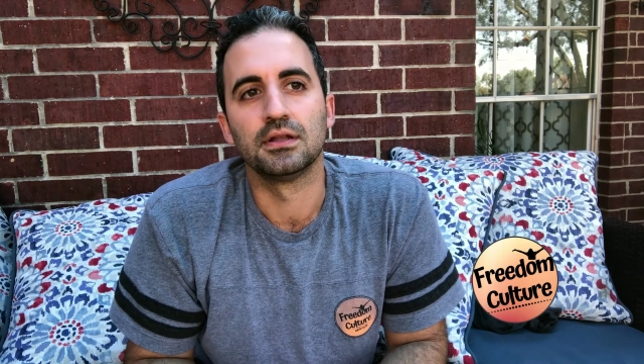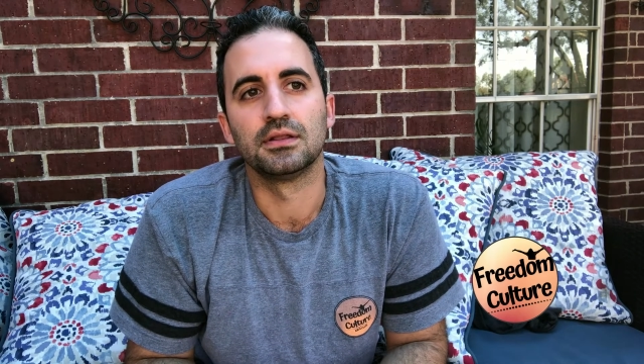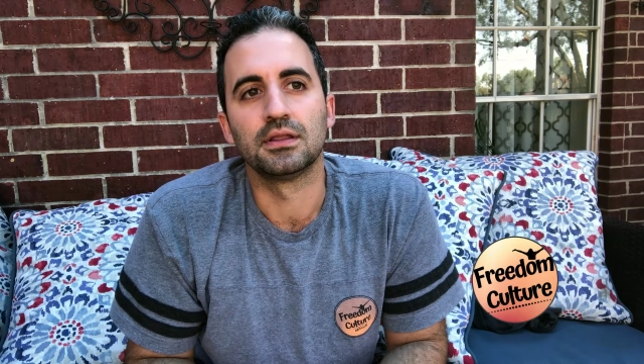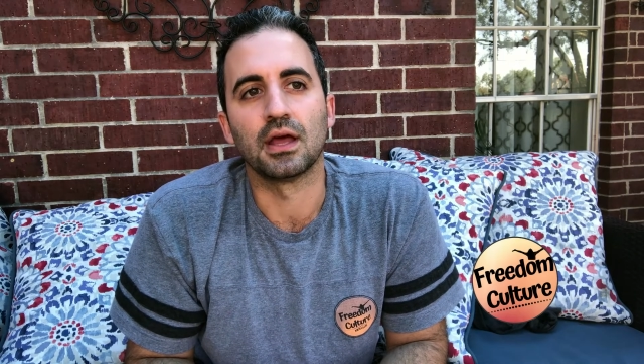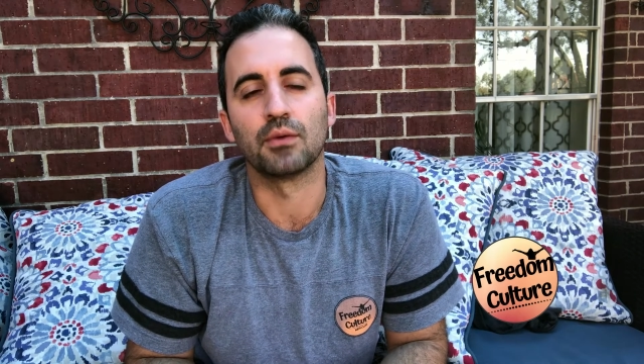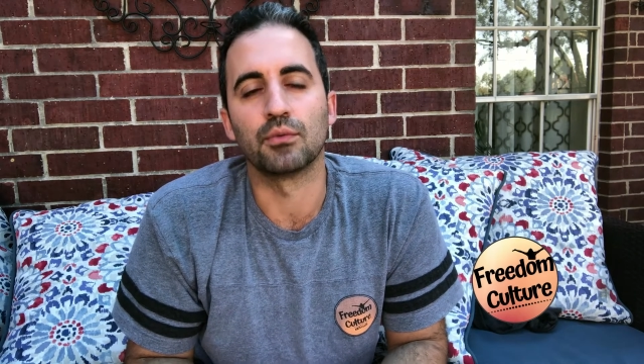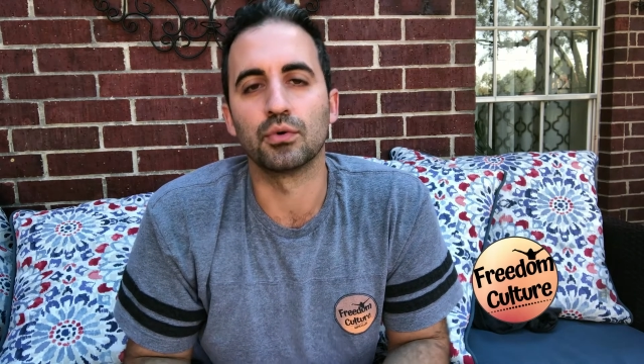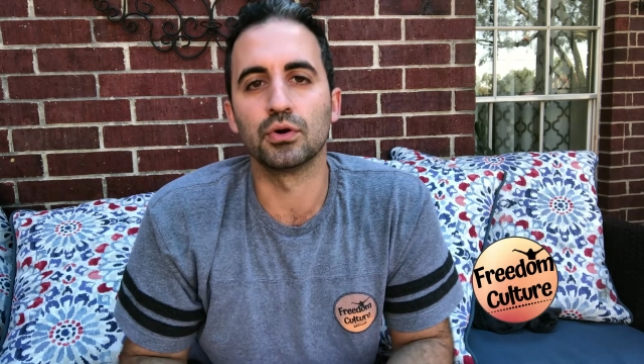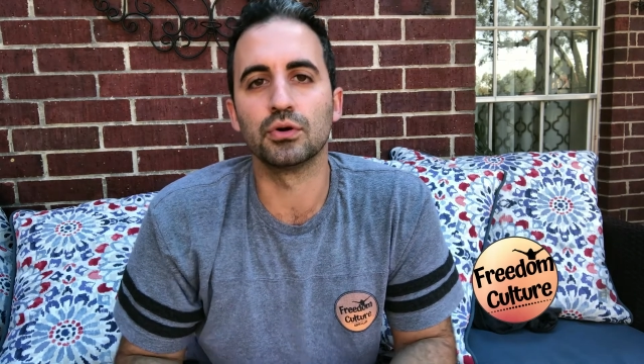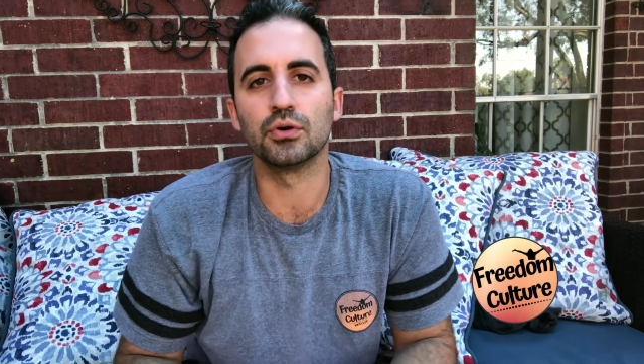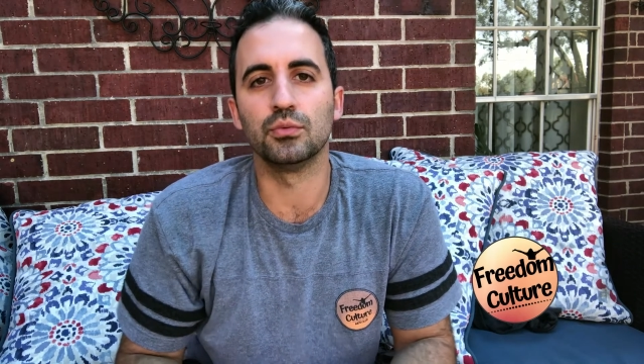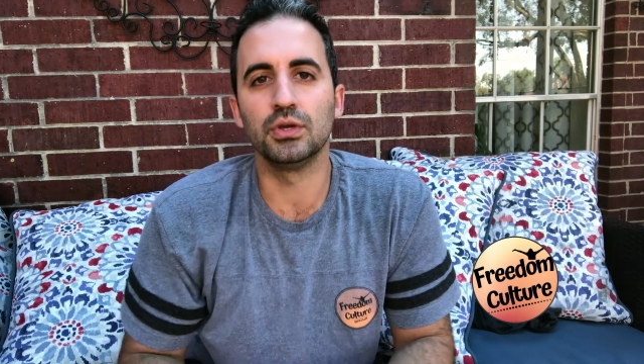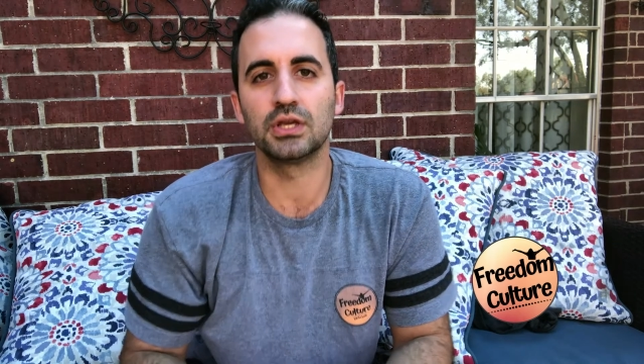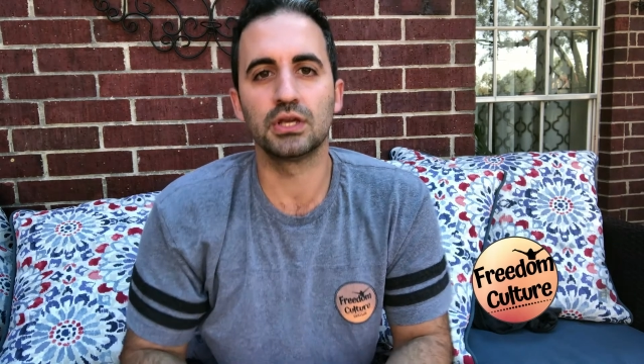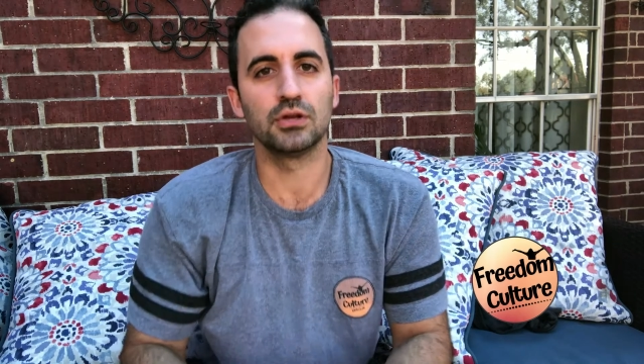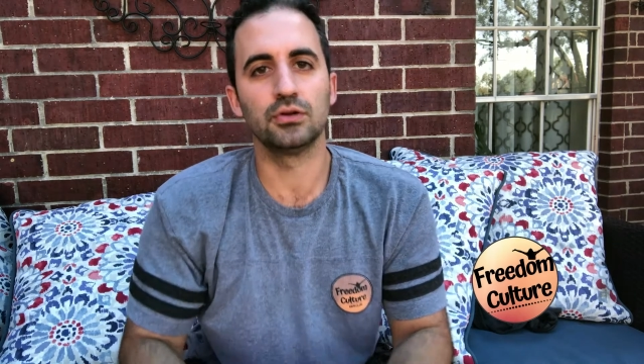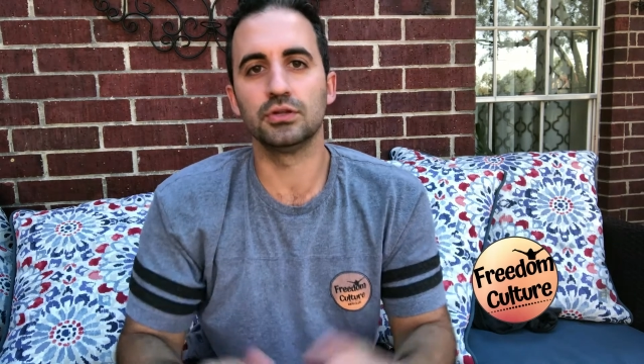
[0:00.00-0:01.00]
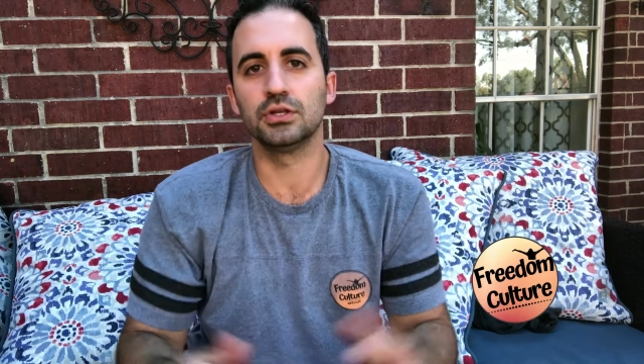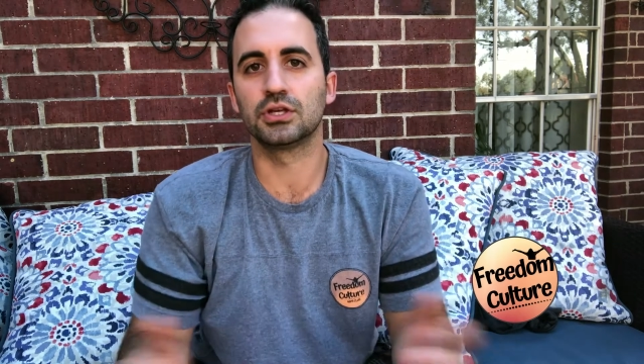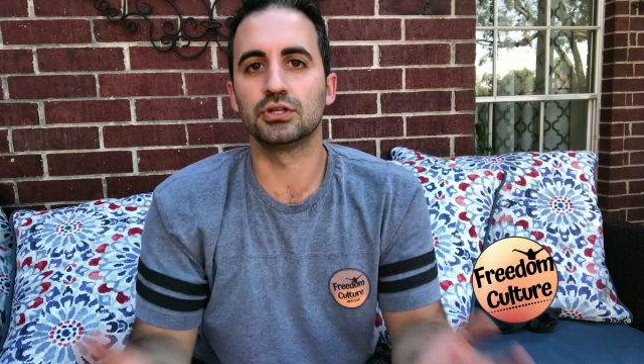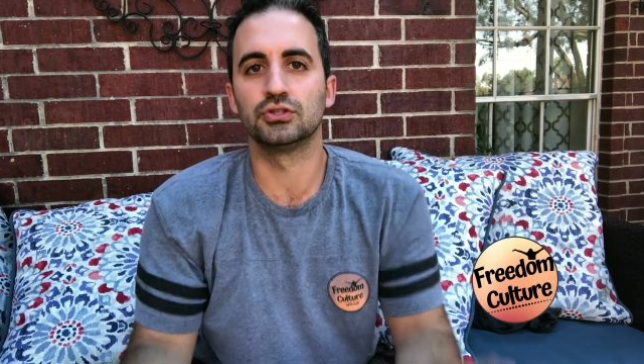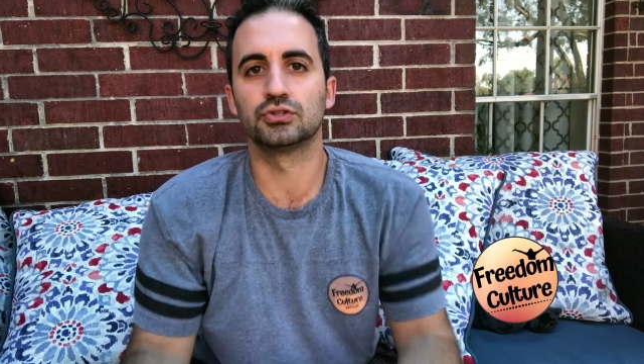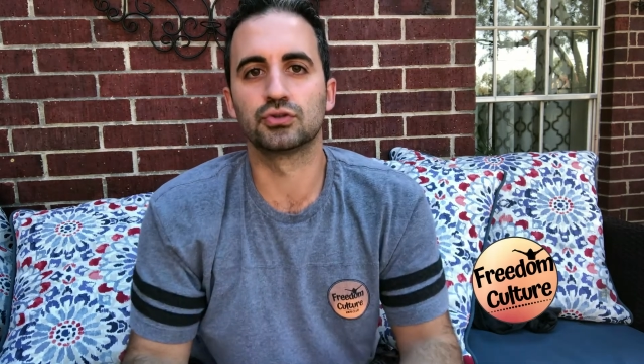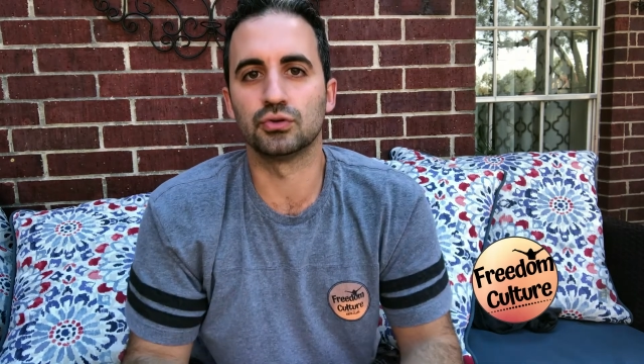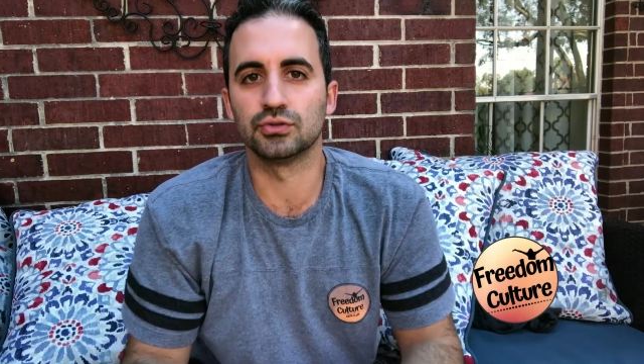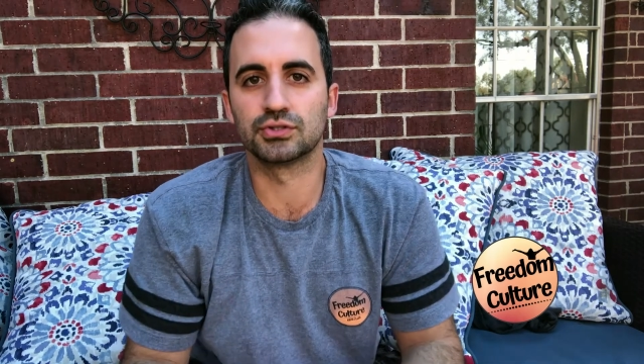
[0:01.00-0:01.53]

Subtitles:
that we can only control